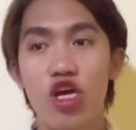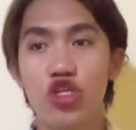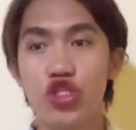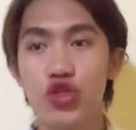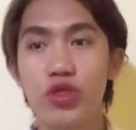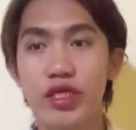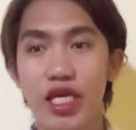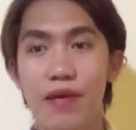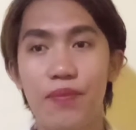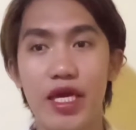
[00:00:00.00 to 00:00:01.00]
should
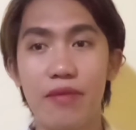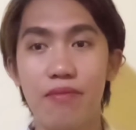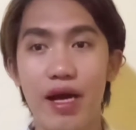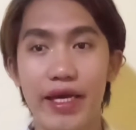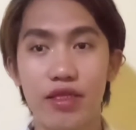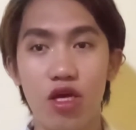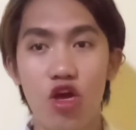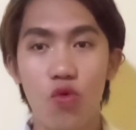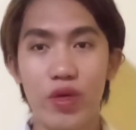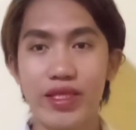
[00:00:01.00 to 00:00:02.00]
keep in mind
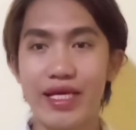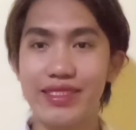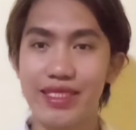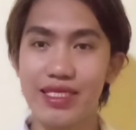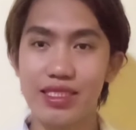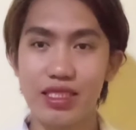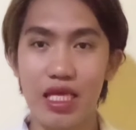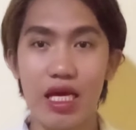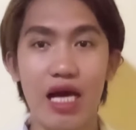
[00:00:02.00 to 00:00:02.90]
when assisting